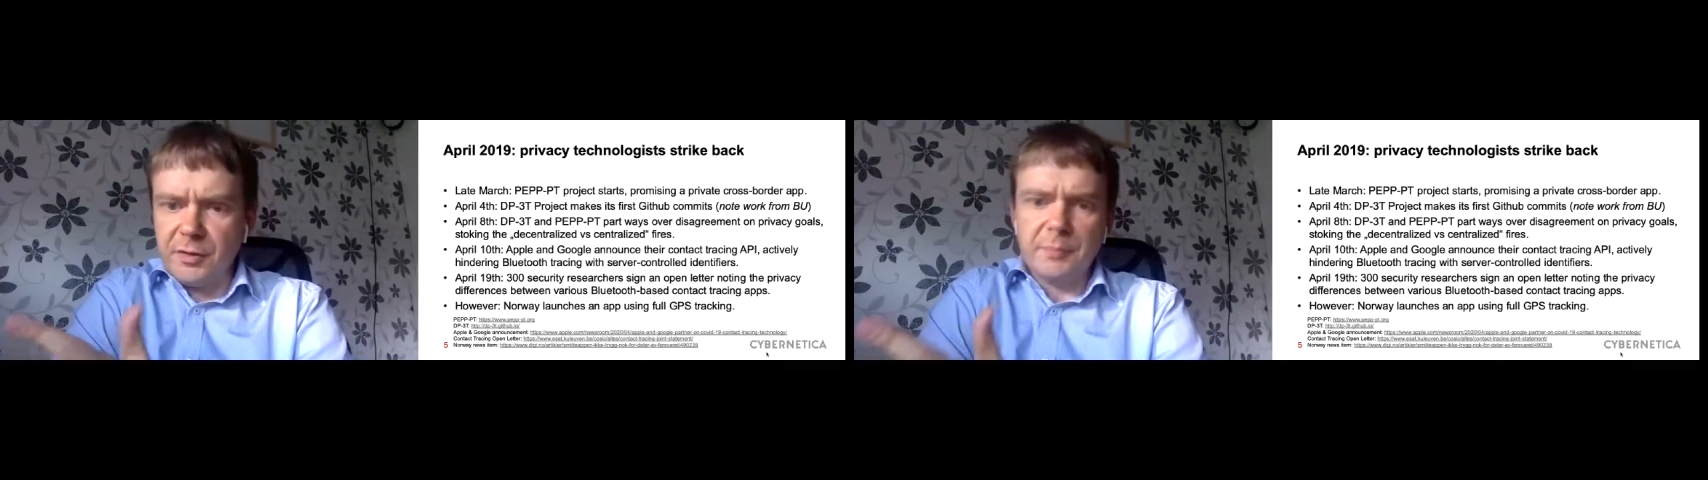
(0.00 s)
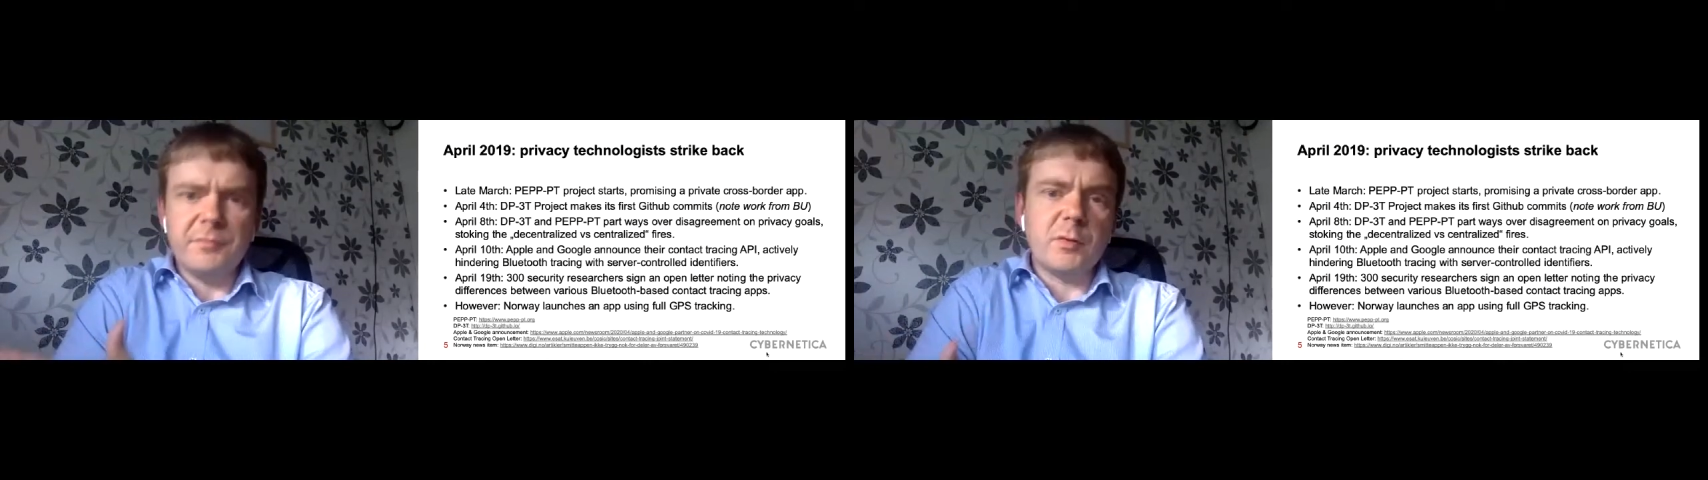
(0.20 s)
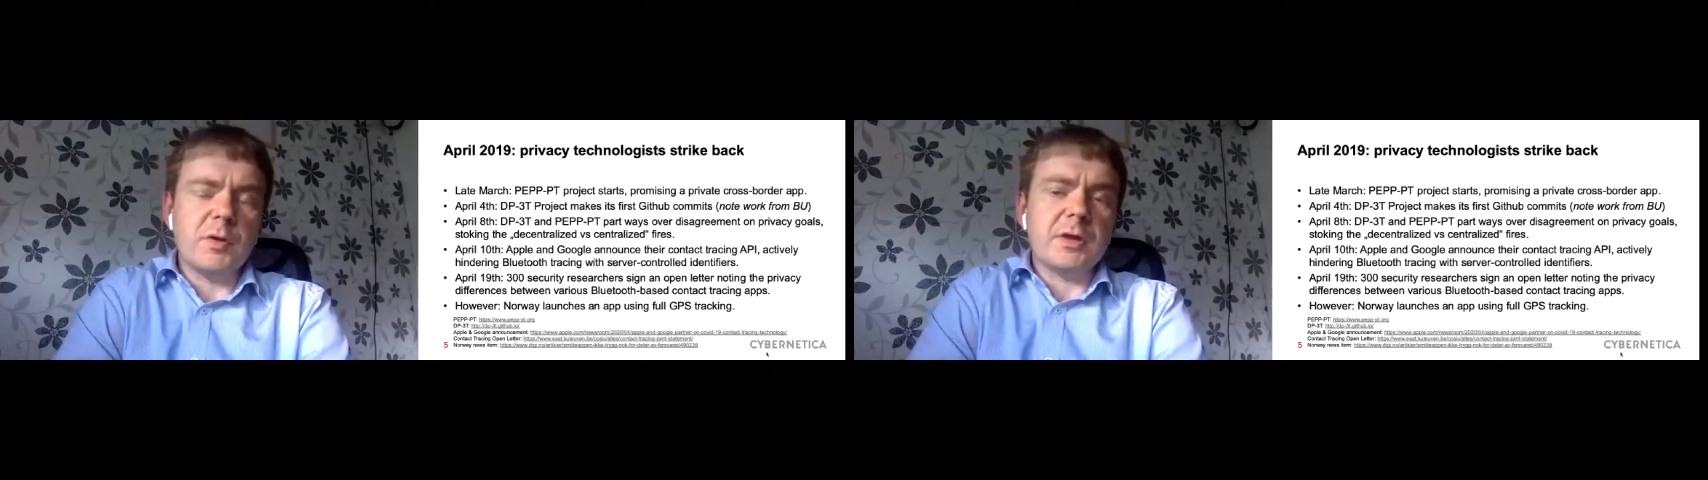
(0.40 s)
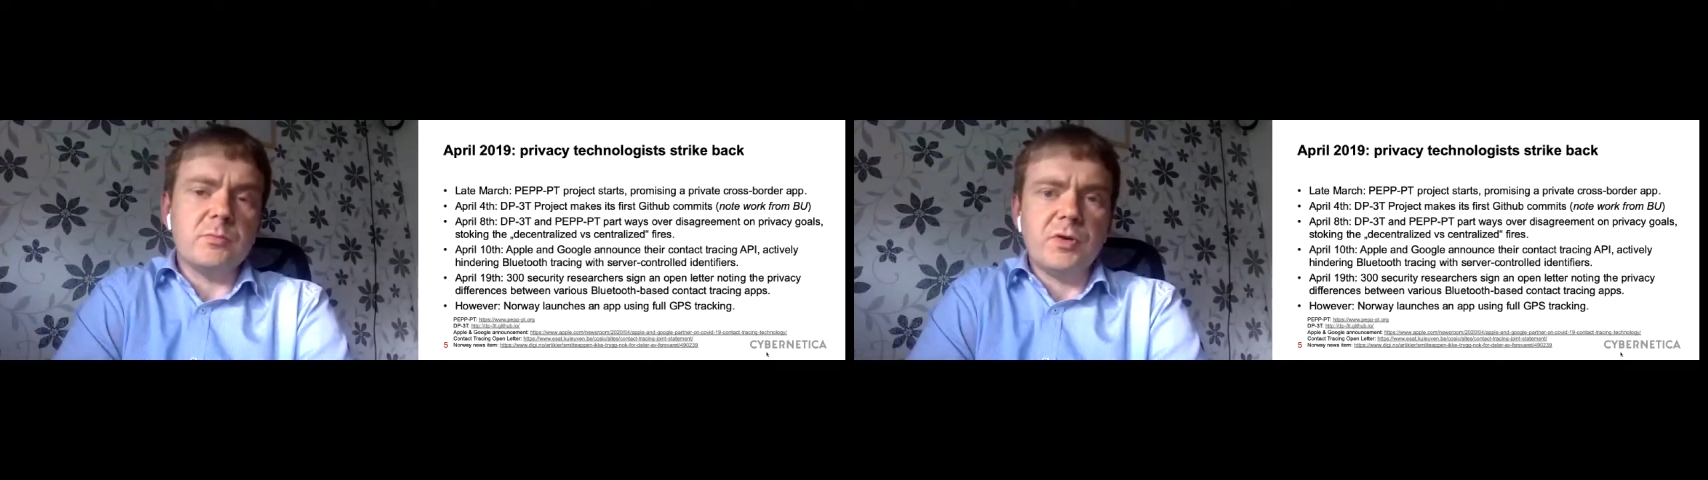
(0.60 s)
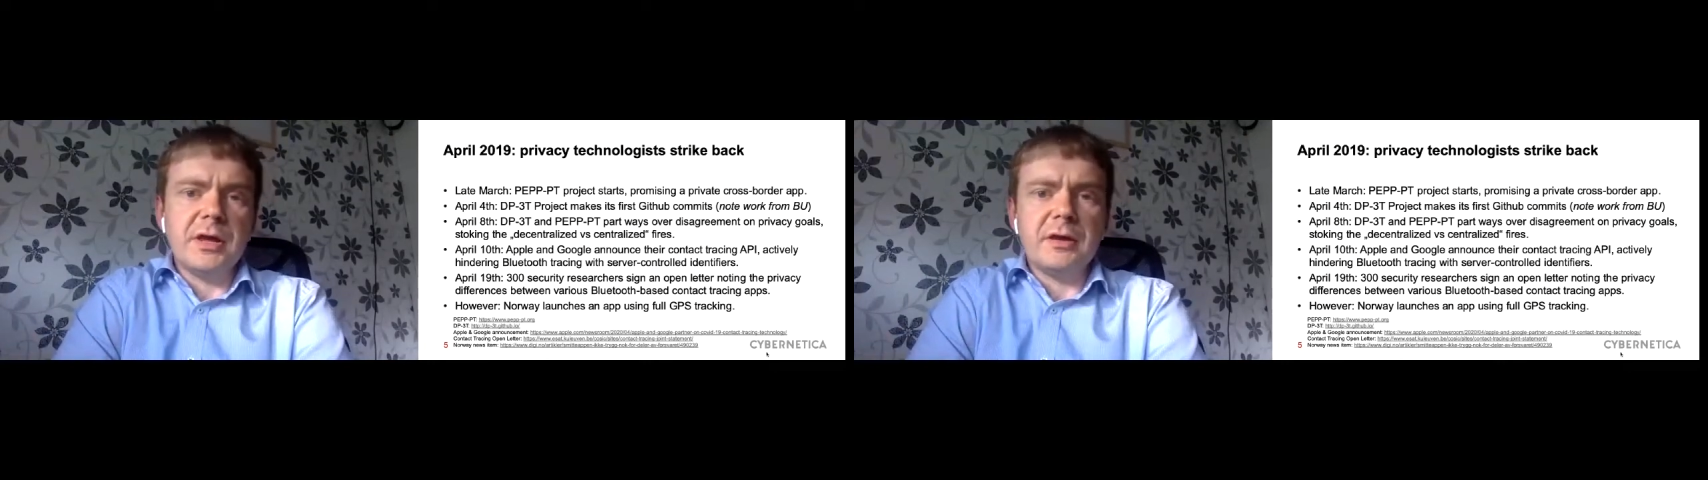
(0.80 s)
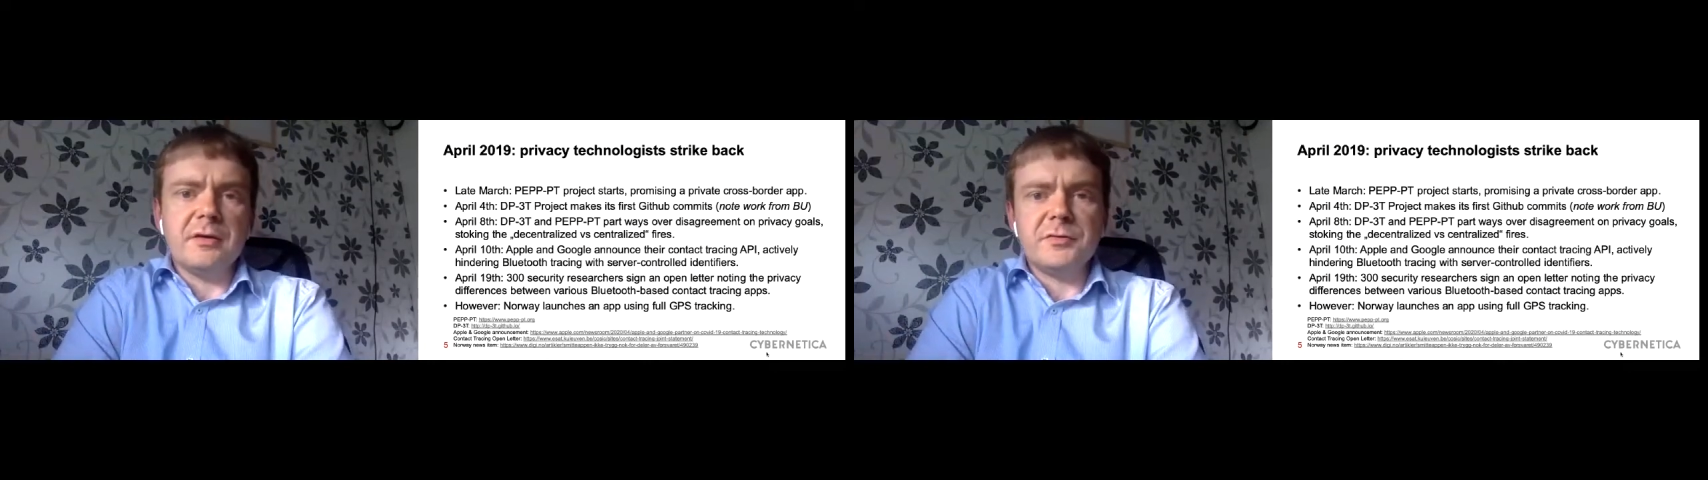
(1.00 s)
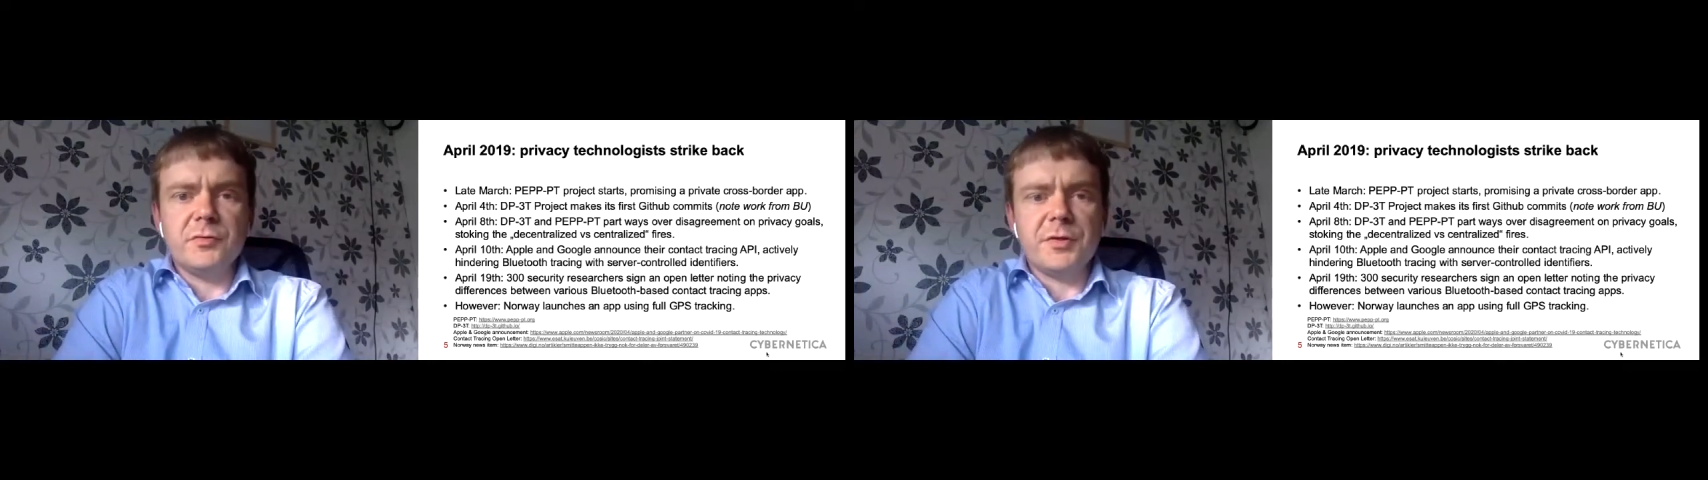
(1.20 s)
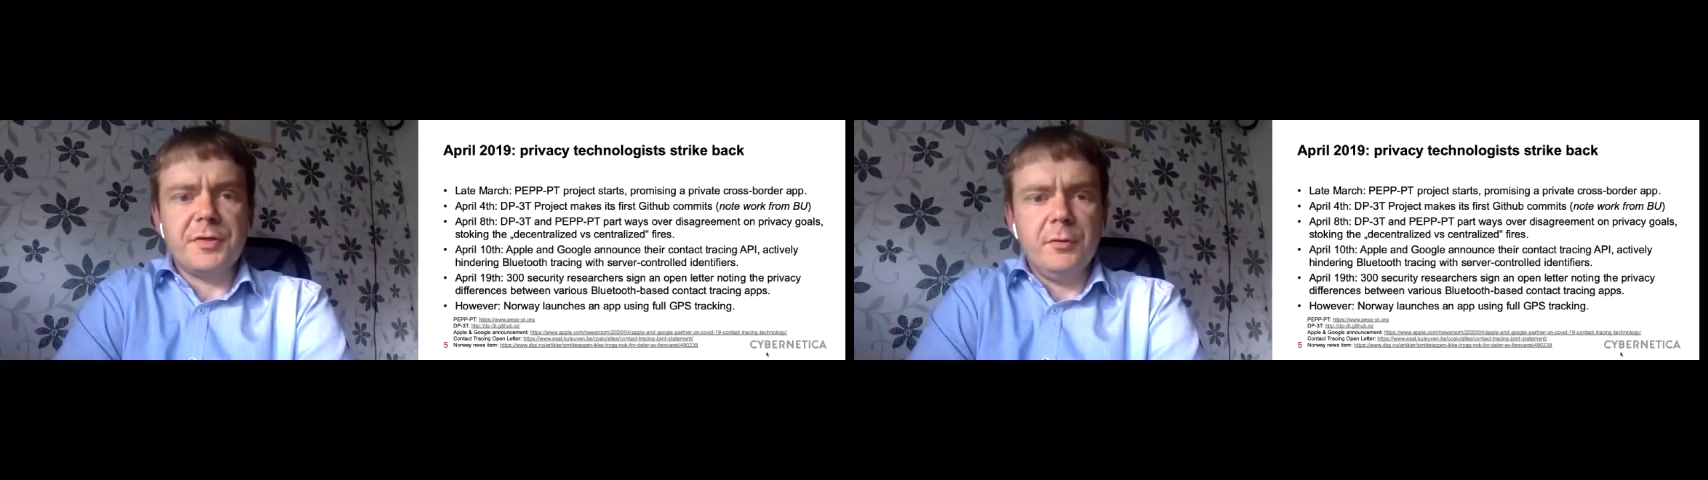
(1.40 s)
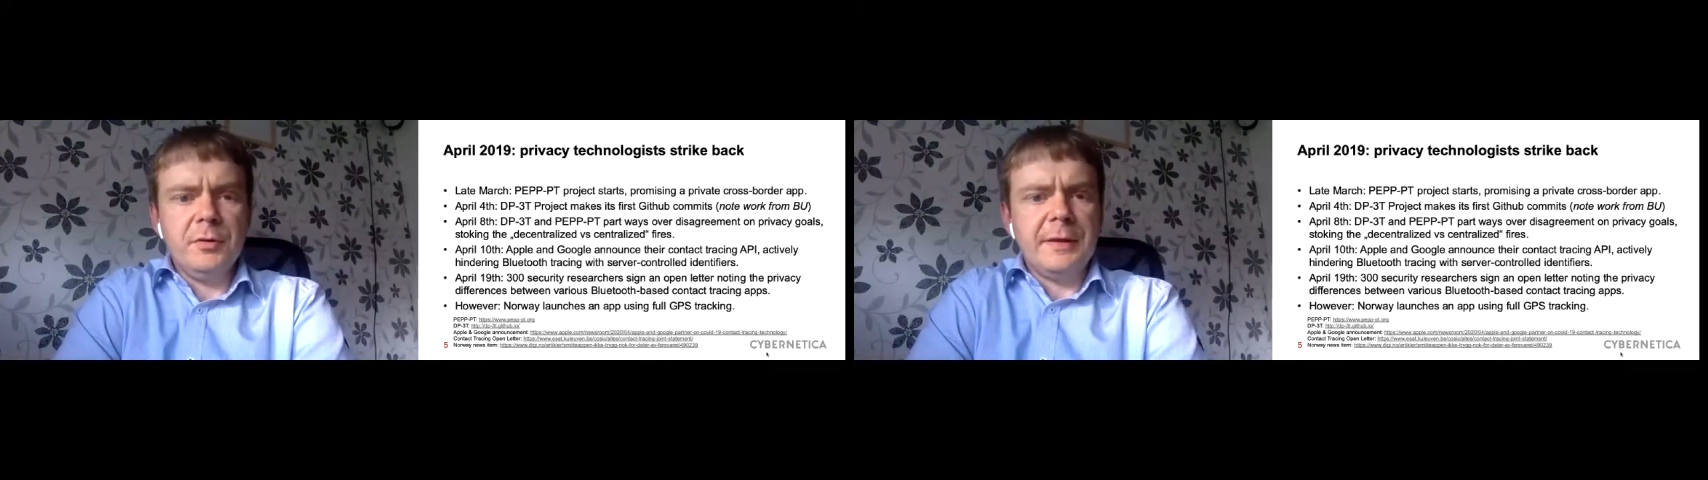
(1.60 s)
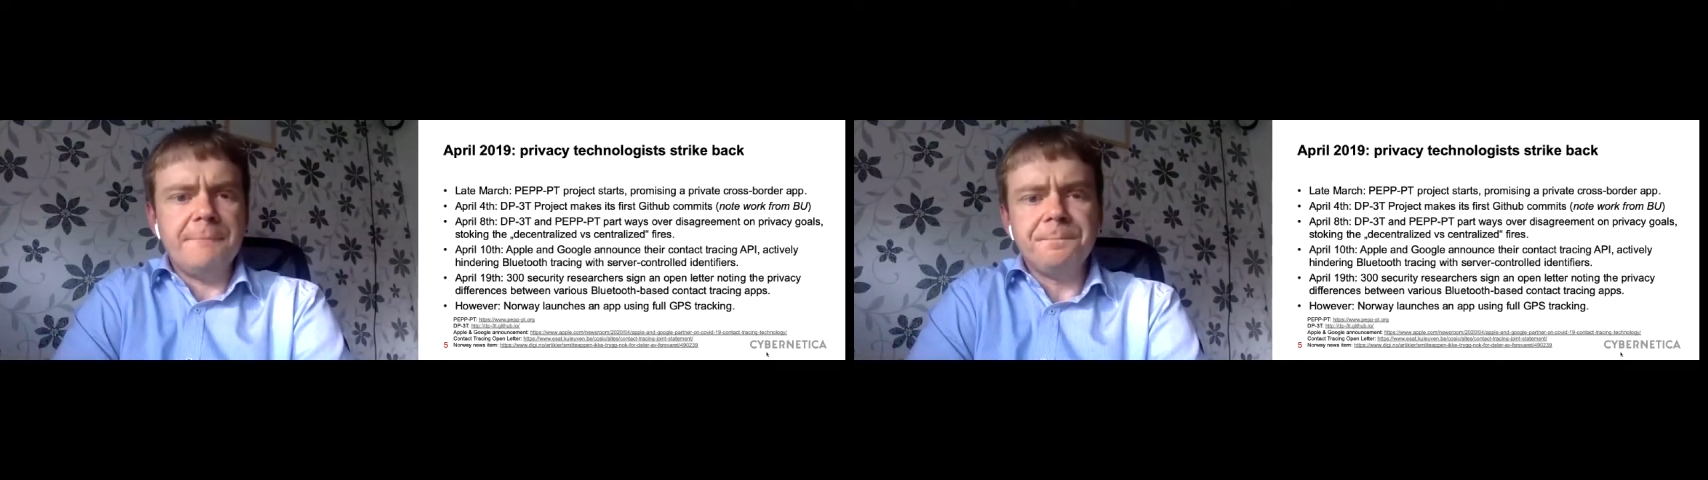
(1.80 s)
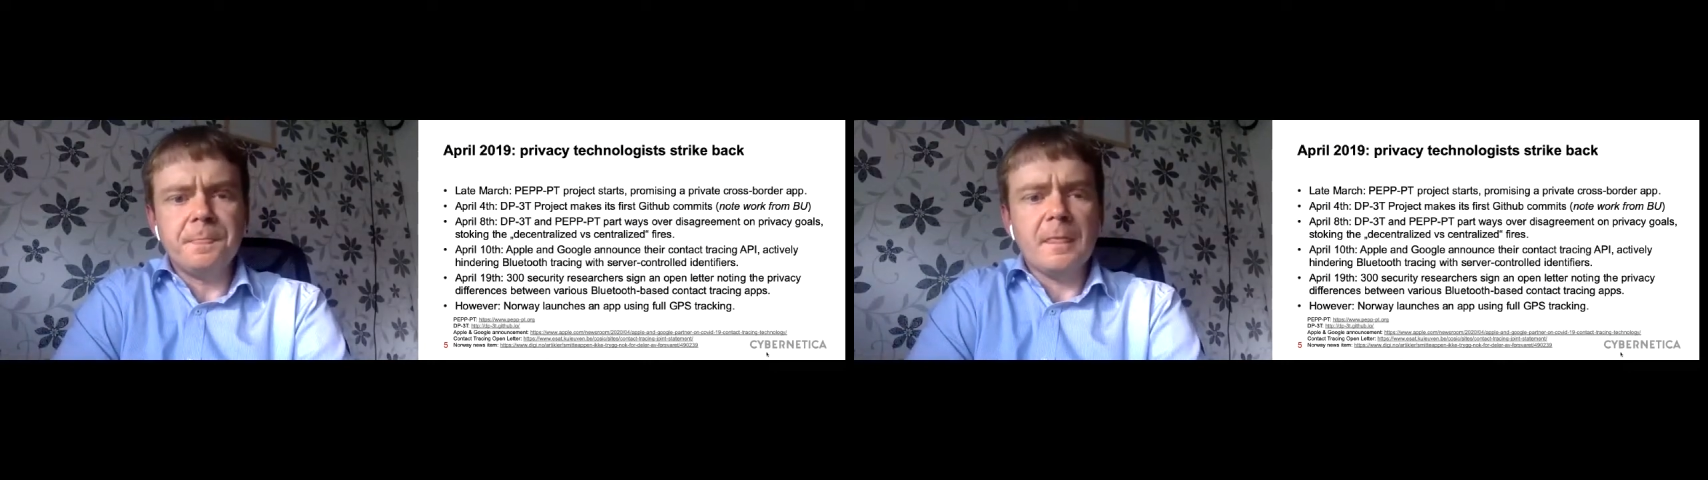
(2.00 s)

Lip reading: is something we can bring to Estonia.